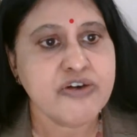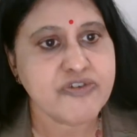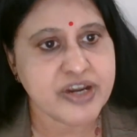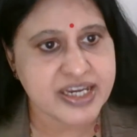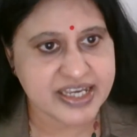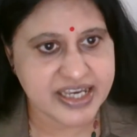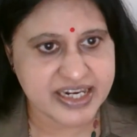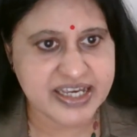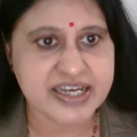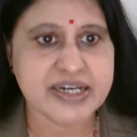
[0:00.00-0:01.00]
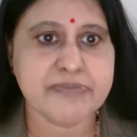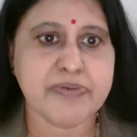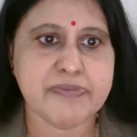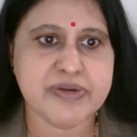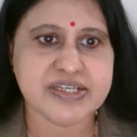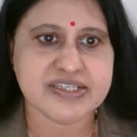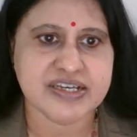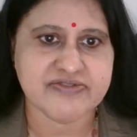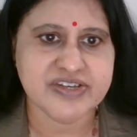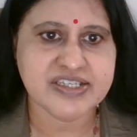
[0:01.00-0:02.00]
for a career in public
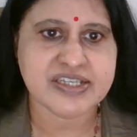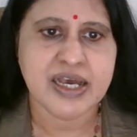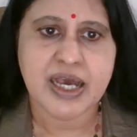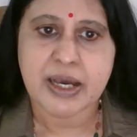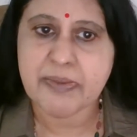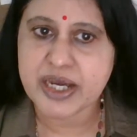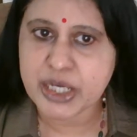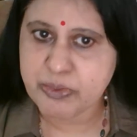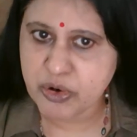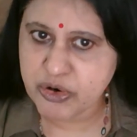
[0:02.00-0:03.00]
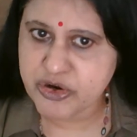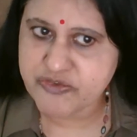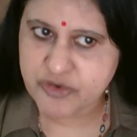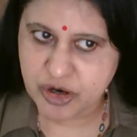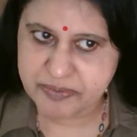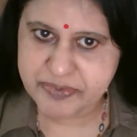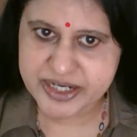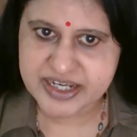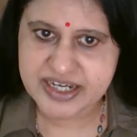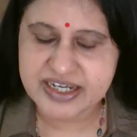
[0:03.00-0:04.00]
service by a board of
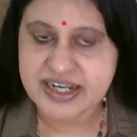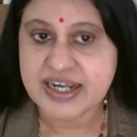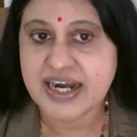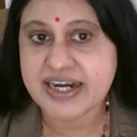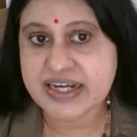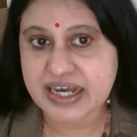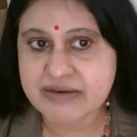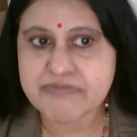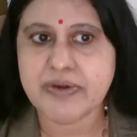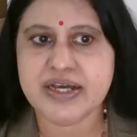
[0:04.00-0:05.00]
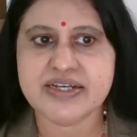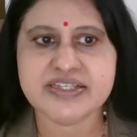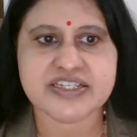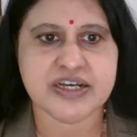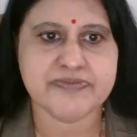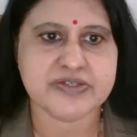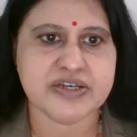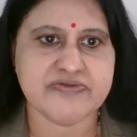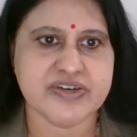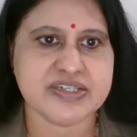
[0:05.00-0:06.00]
competent and unbiased
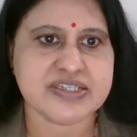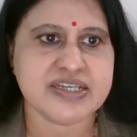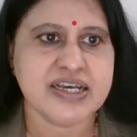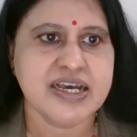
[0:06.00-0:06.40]
observers.